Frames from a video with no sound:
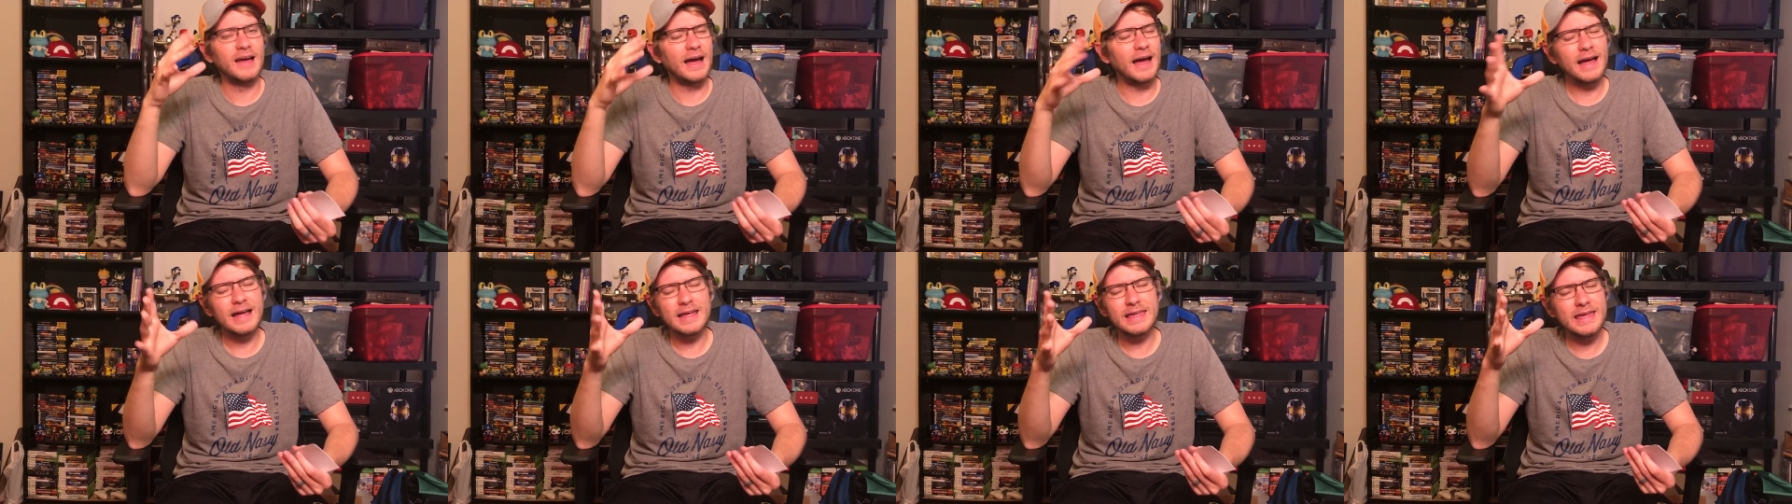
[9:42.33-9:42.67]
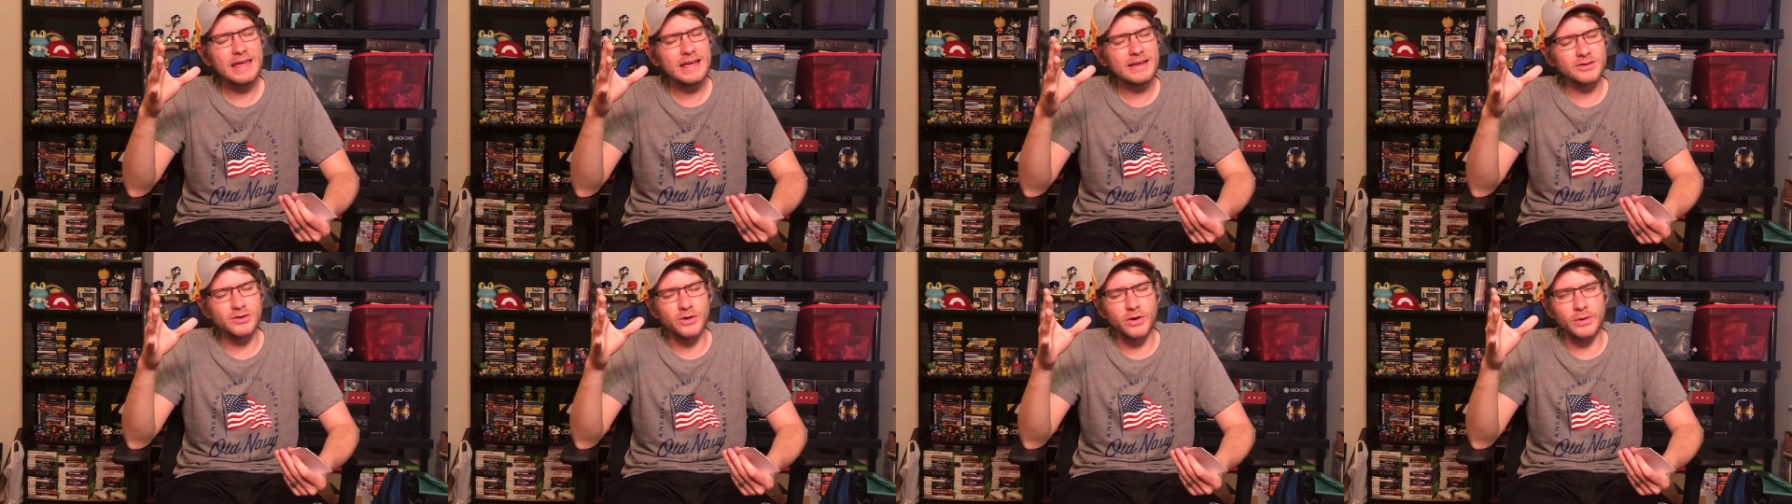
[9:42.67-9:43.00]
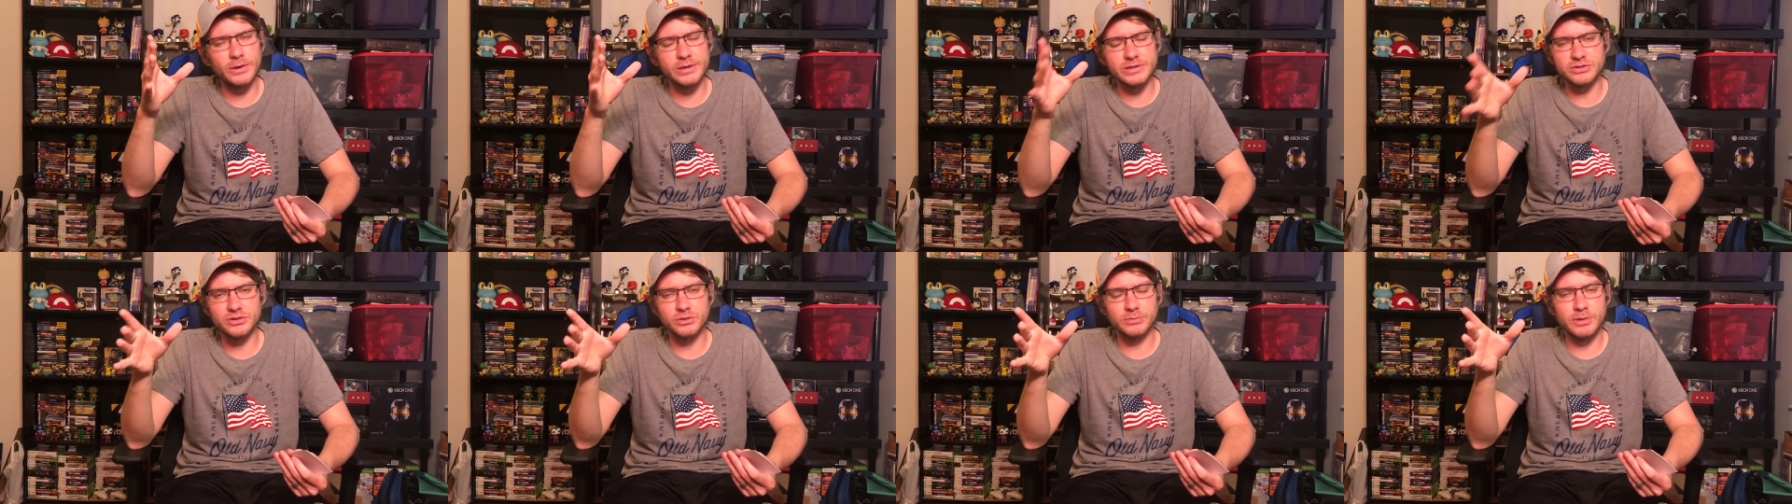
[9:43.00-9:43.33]
I can't
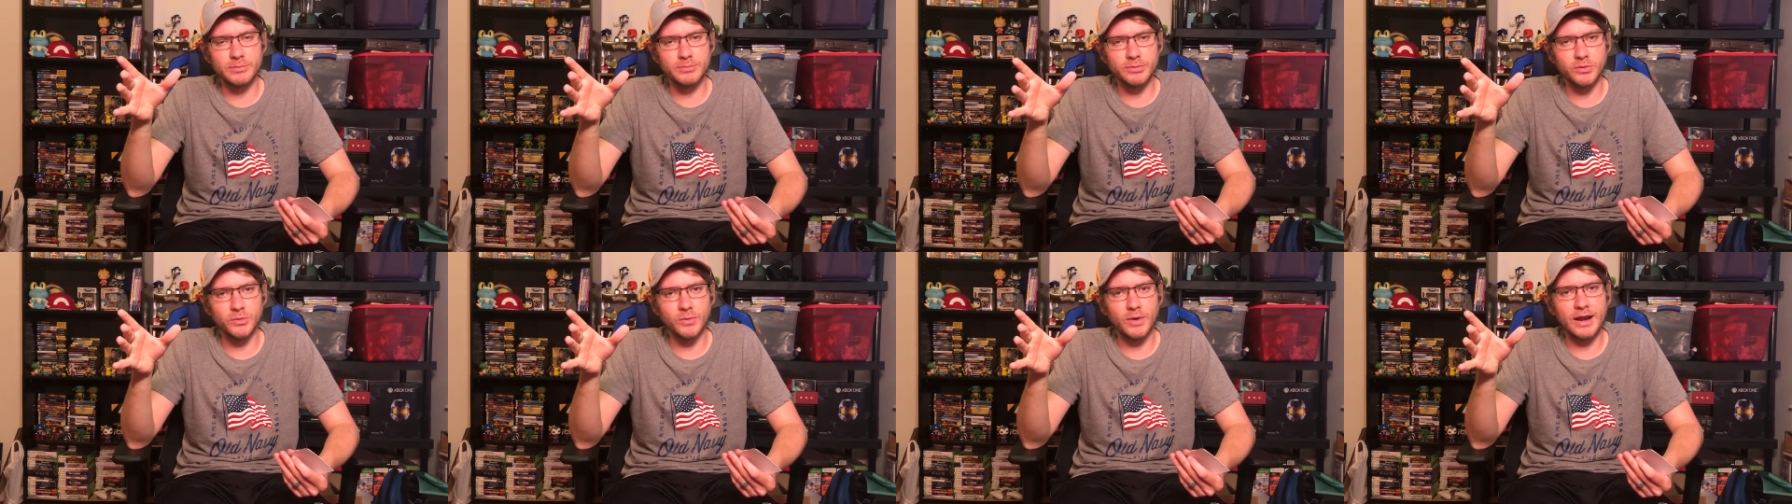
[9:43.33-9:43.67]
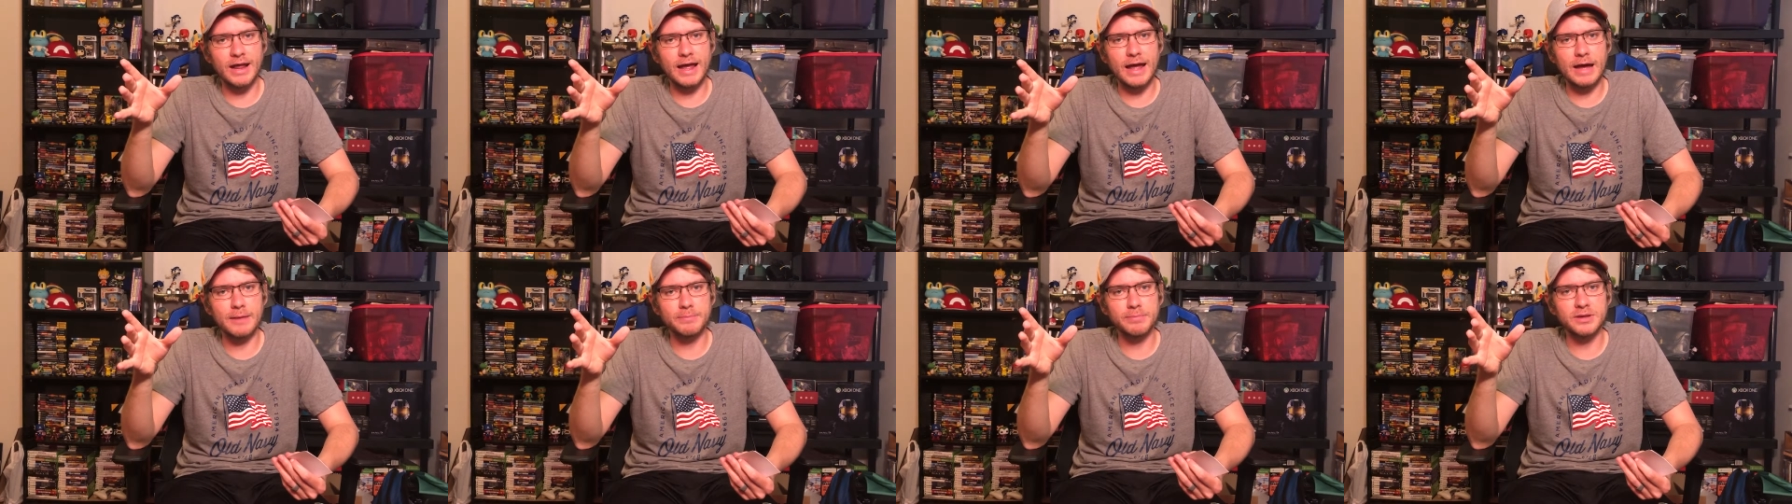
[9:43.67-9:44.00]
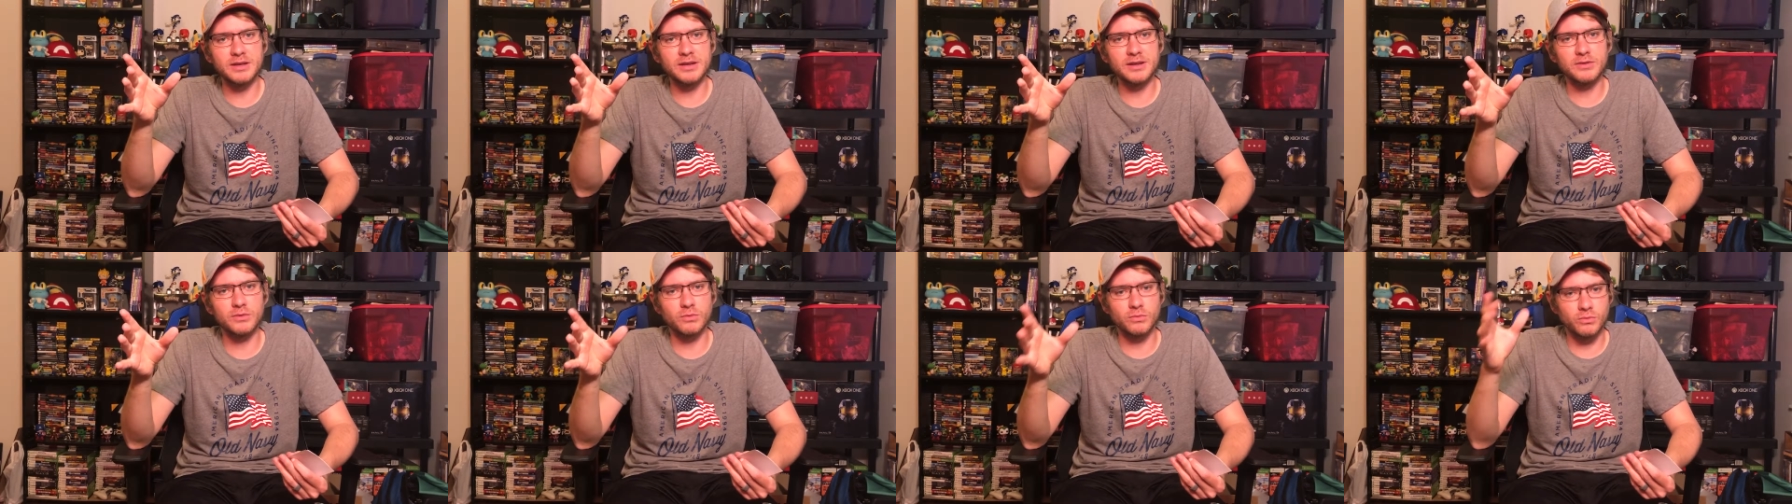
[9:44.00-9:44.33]
always remember what
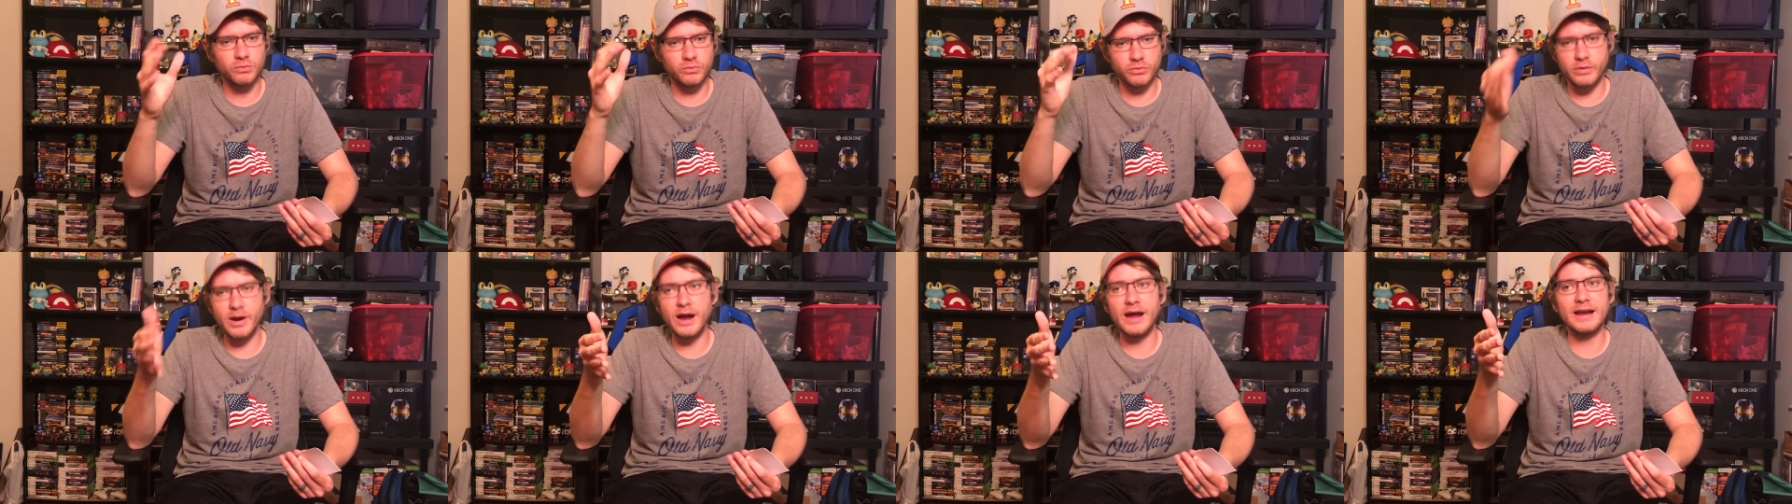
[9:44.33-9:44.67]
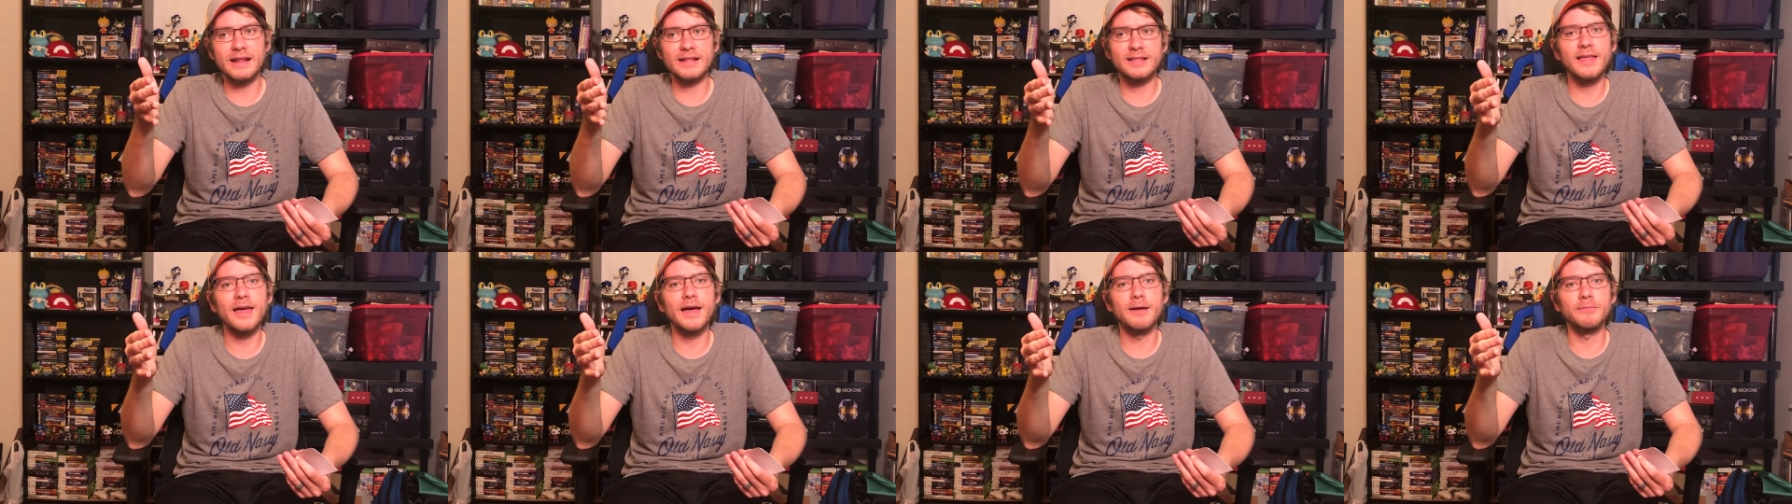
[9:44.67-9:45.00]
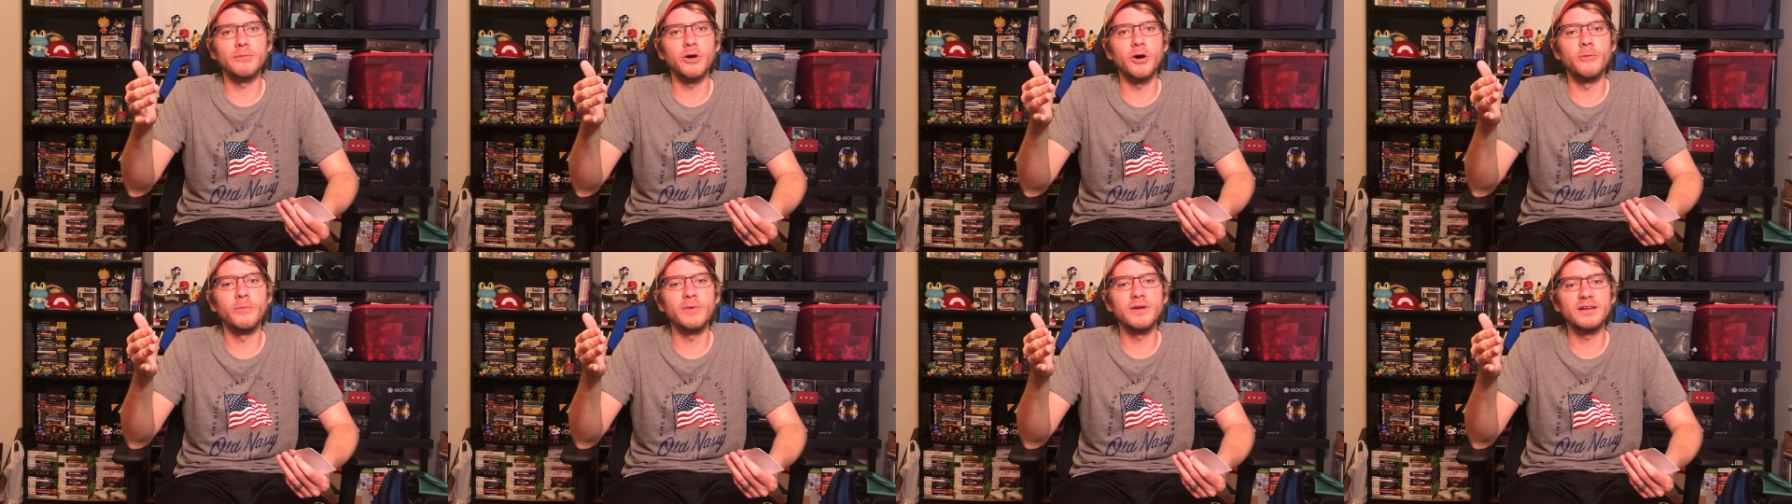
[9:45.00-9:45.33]
happened right at that
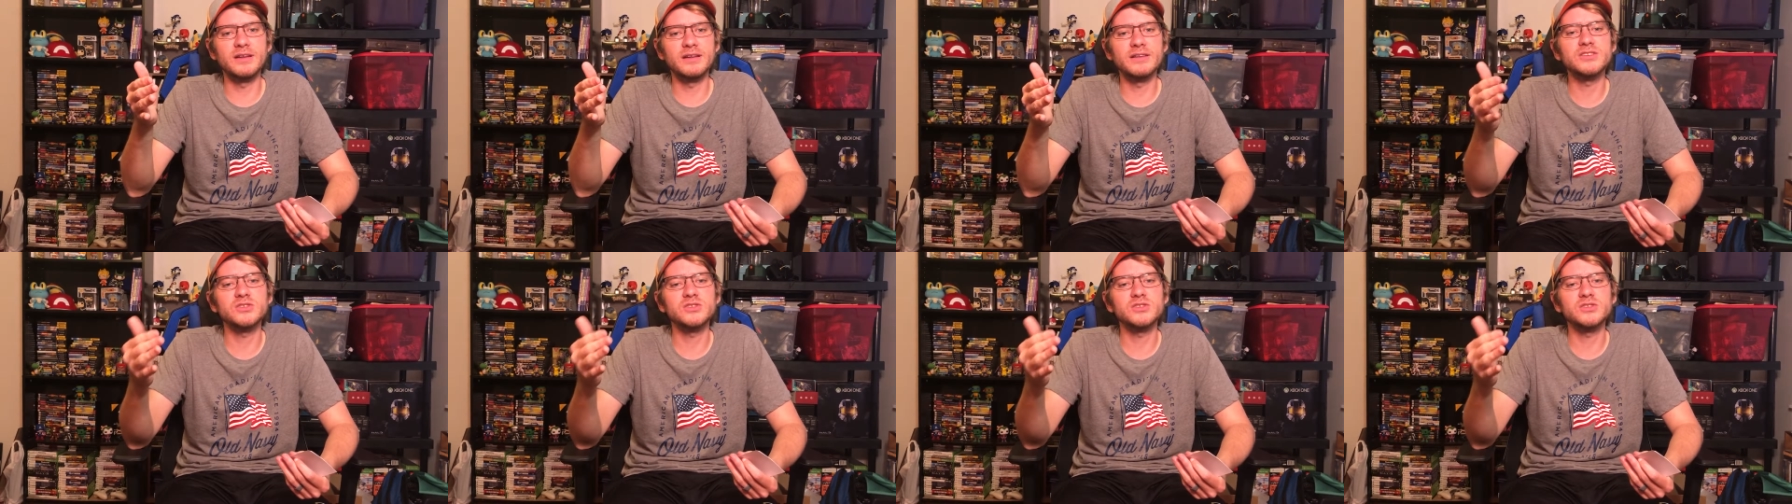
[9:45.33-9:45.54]
moment,